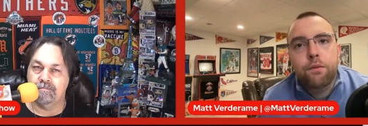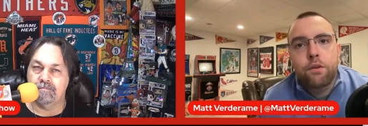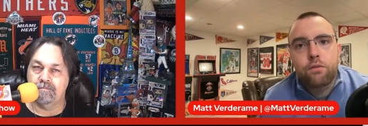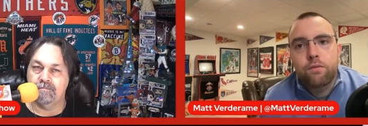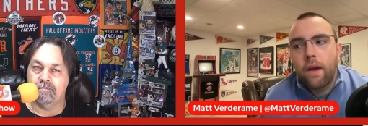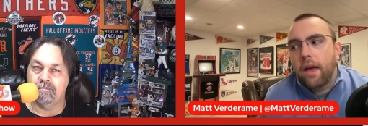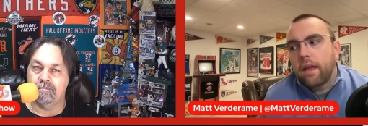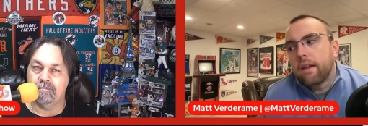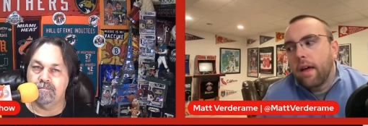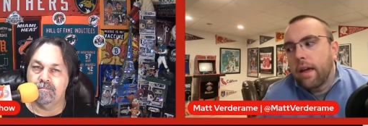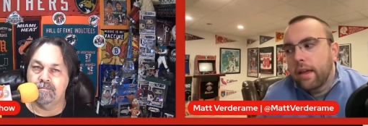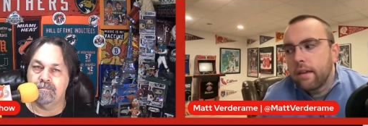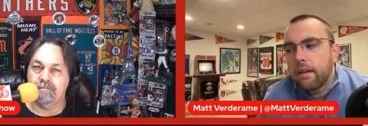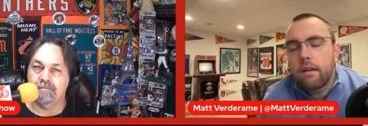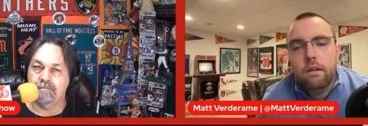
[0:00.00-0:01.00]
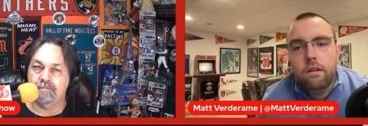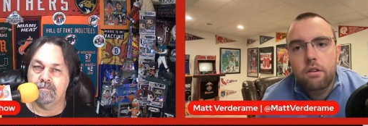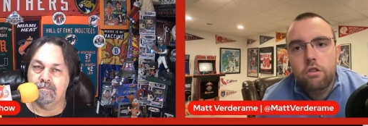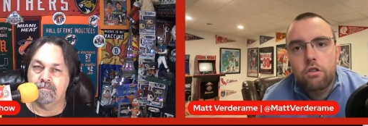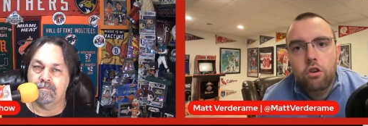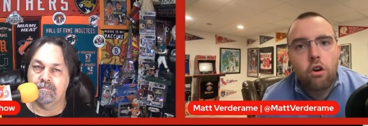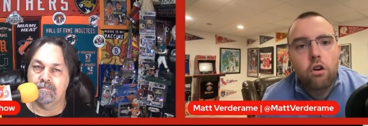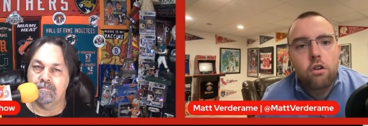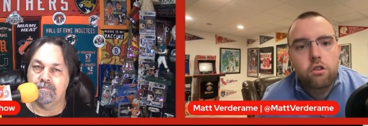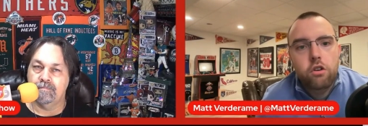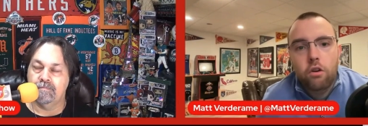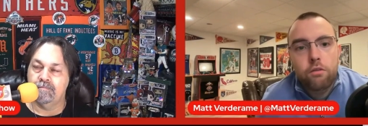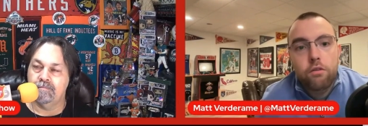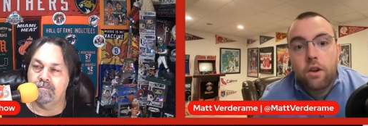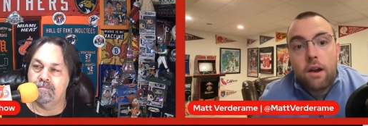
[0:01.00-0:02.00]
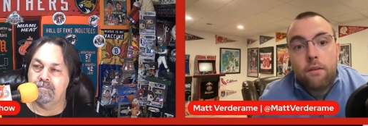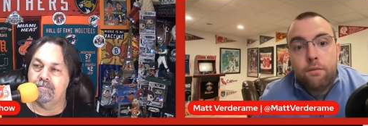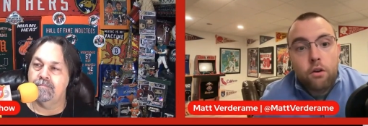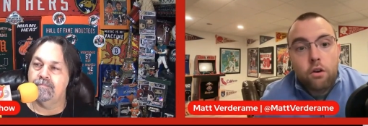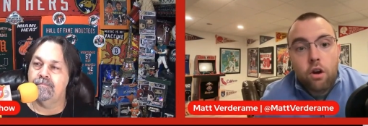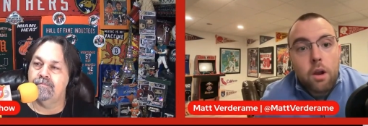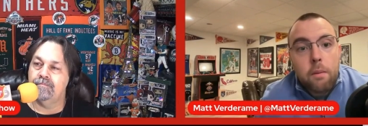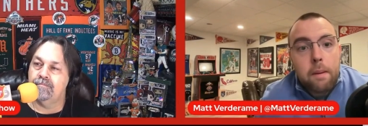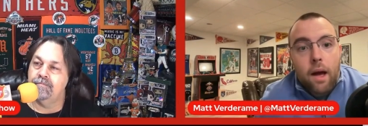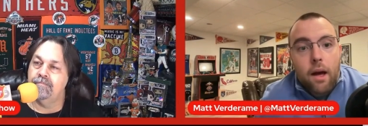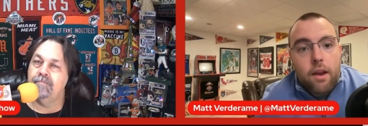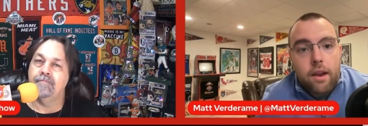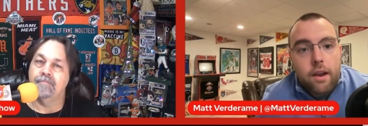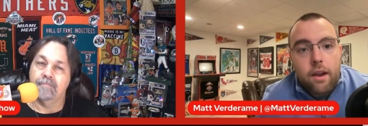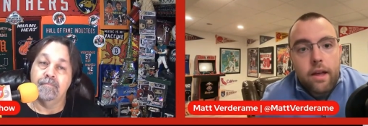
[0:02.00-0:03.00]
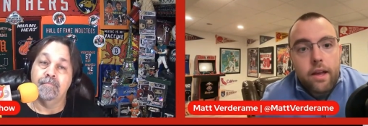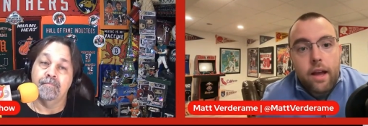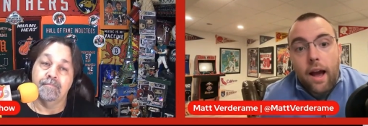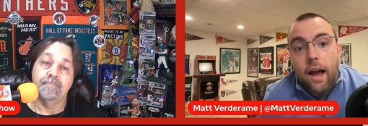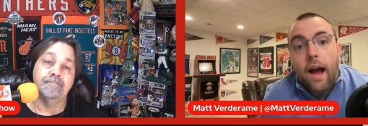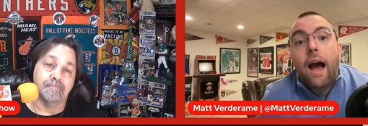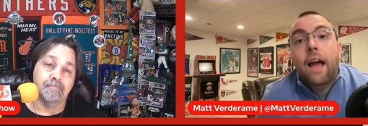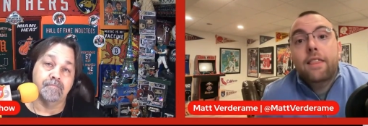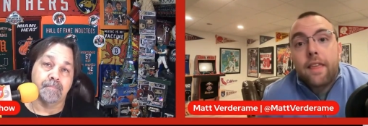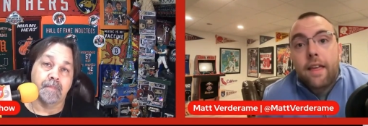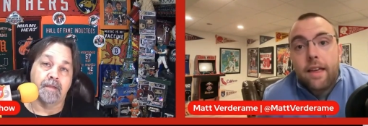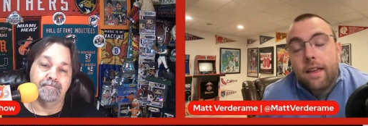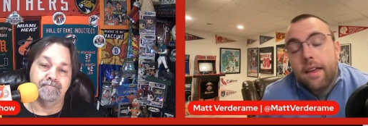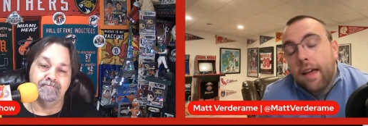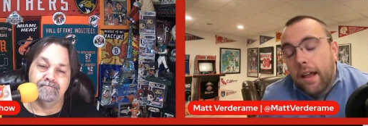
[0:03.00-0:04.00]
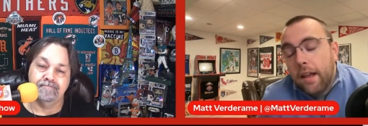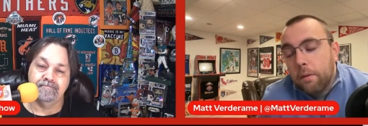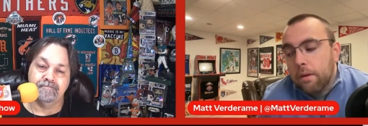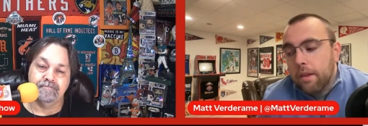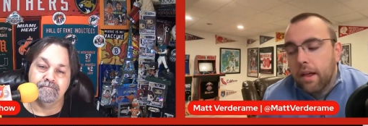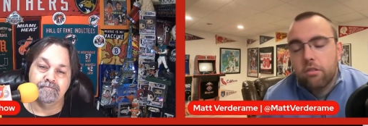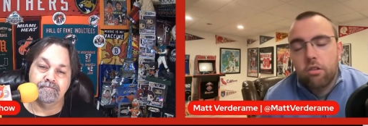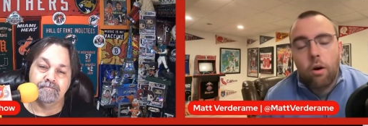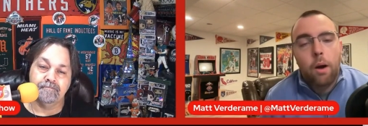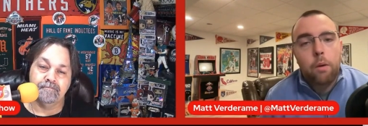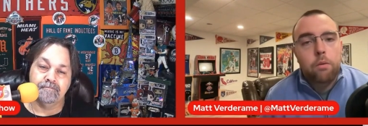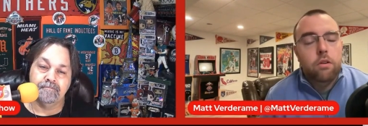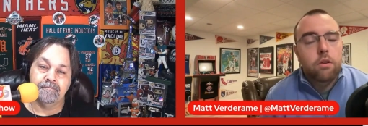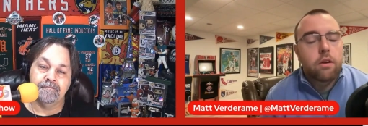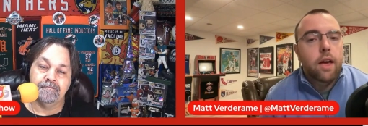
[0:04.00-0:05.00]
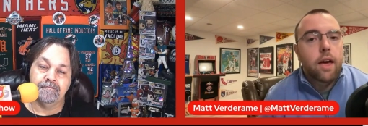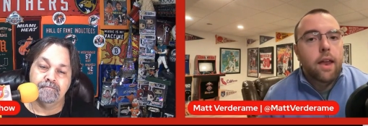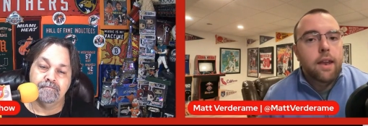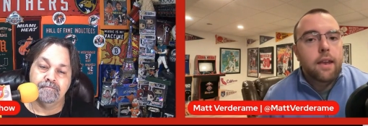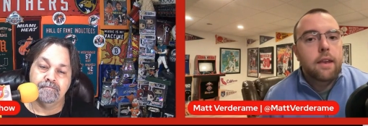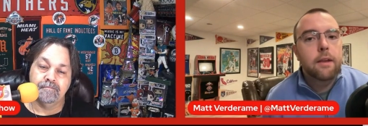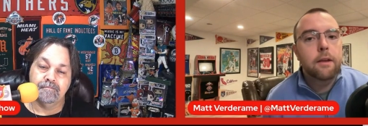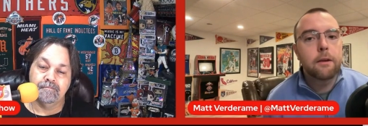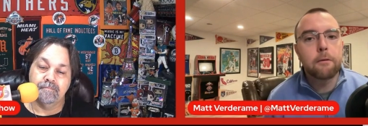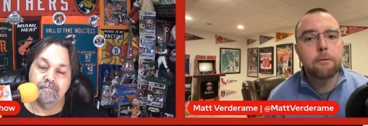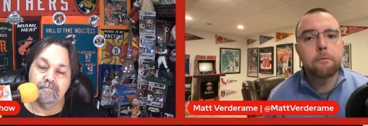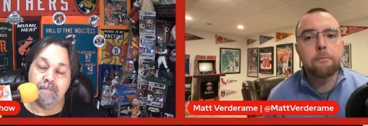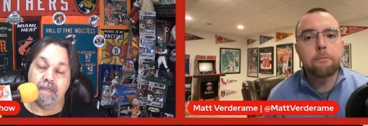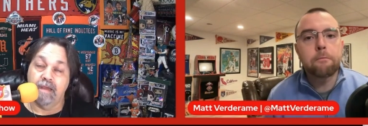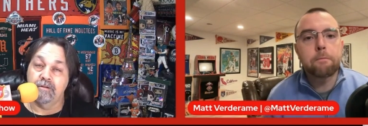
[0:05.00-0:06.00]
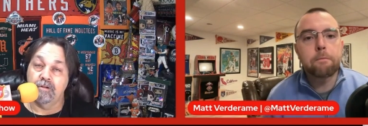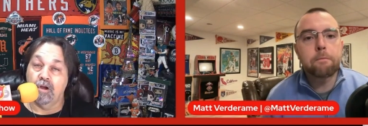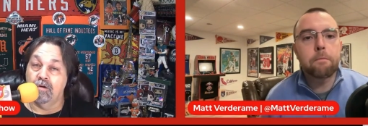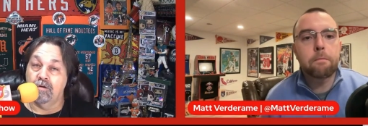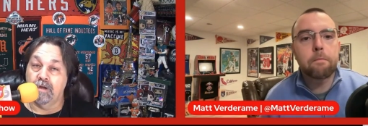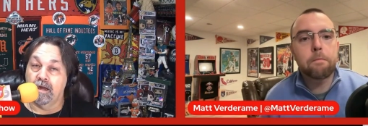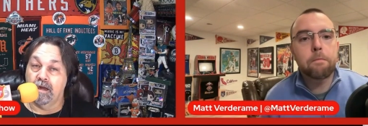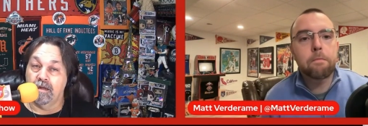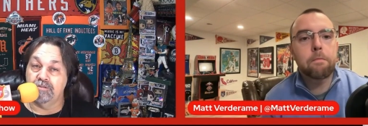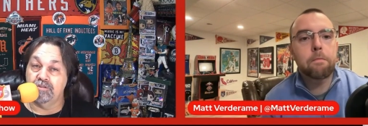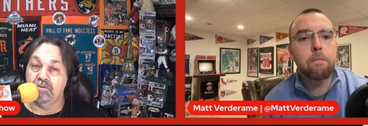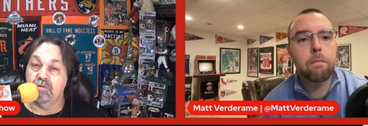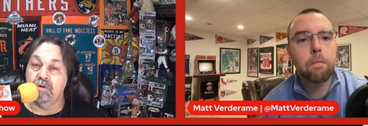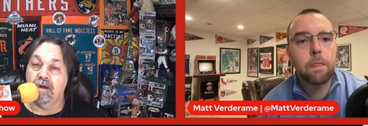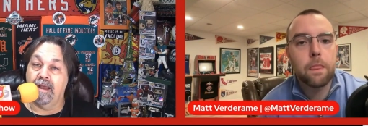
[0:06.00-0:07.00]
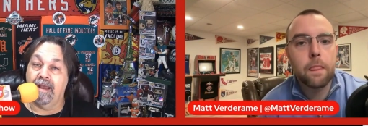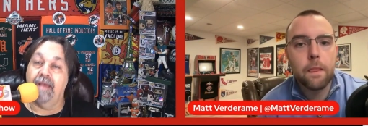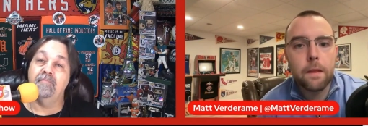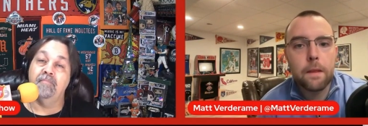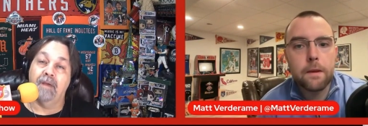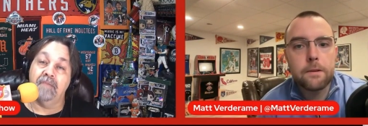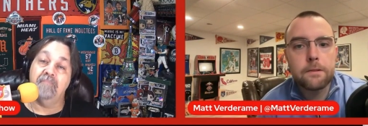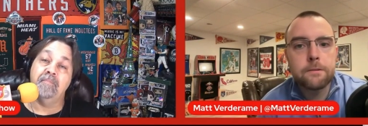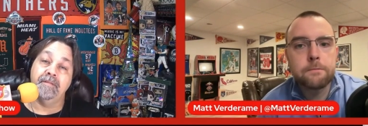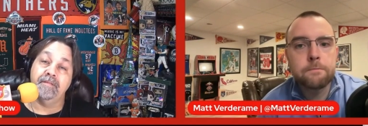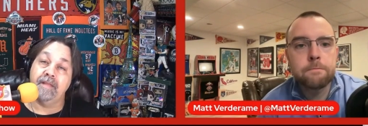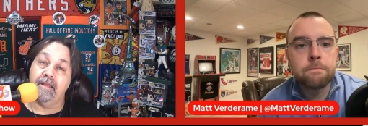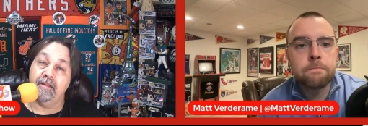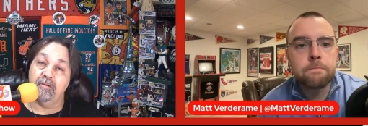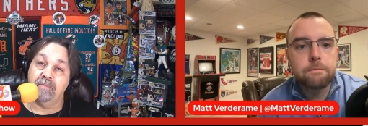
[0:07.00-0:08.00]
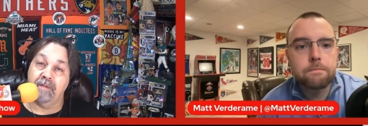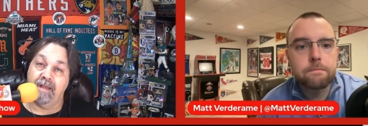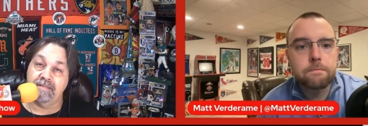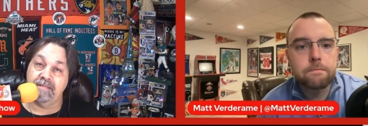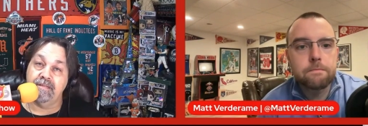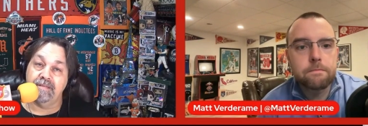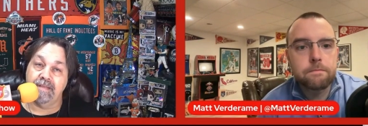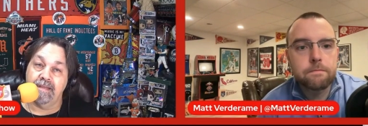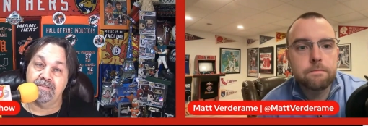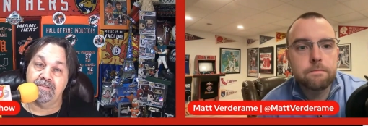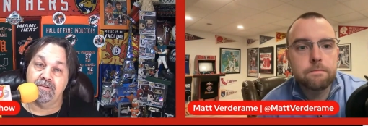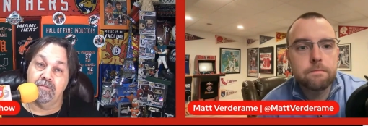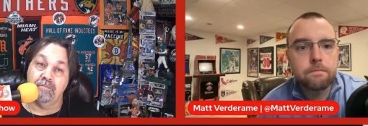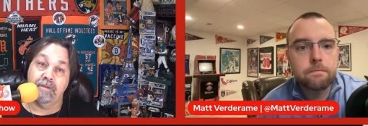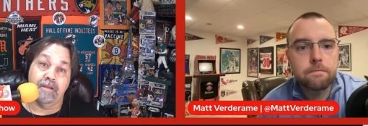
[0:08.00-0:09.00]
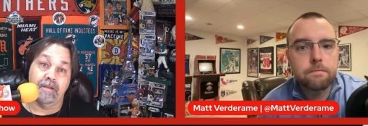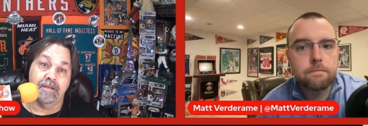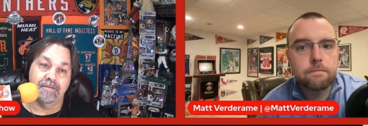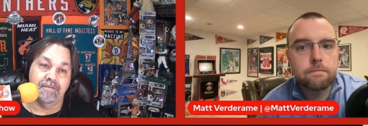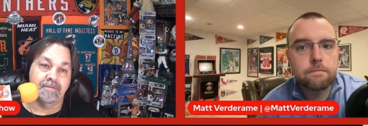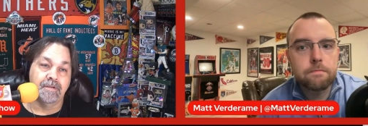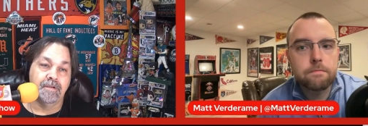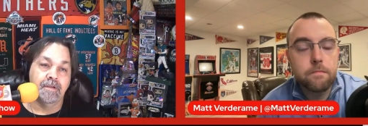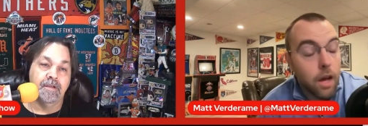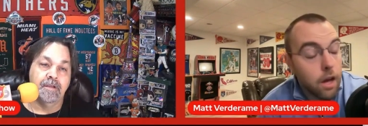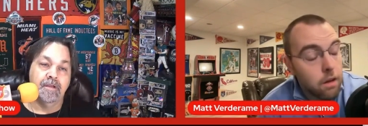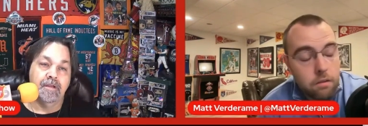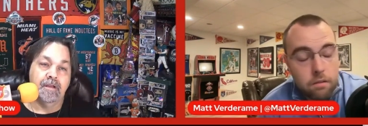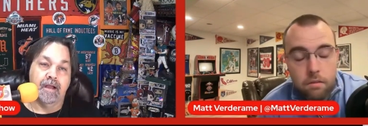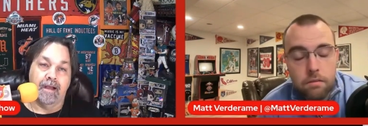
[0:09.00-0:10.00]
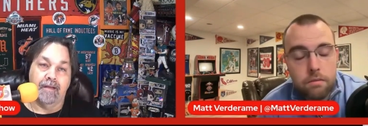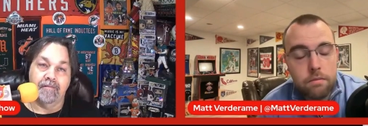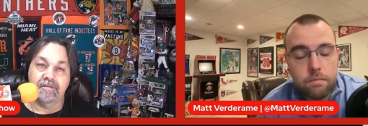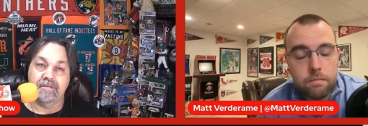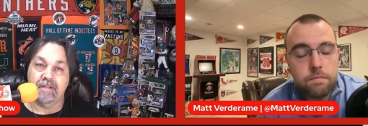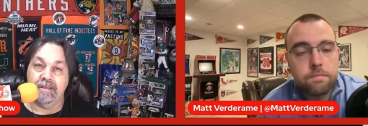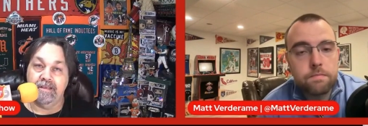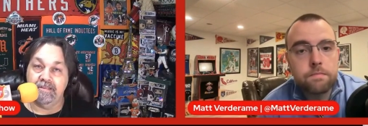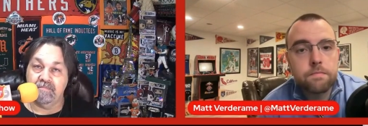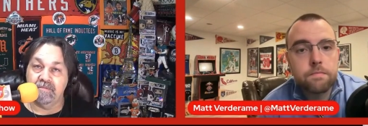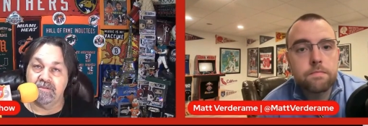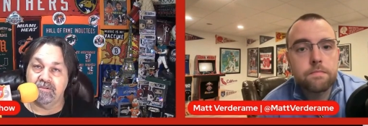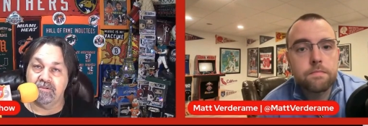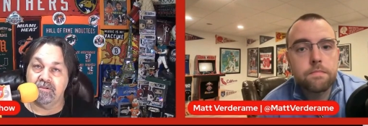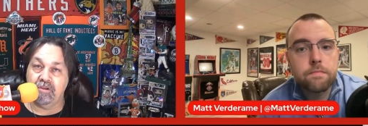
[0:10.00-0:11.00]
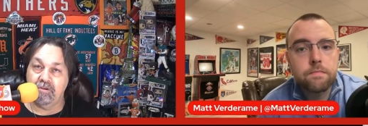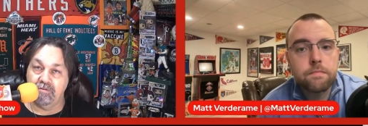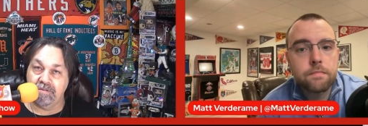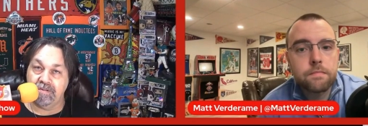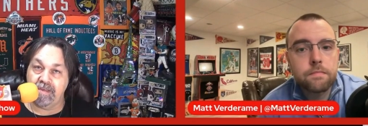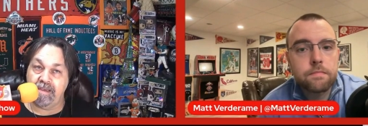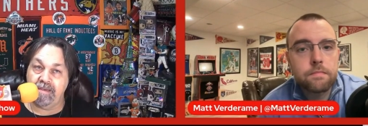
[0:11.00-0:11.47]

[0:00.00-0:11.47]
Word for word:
Speaker 1: fan, like you got to feel good about it. Like I think anyway, that's how I would look at it.
Speaker 2: Yeah, no, Tua and Mike McDaniel passed the test too, because obviously he's Mr. Cutesy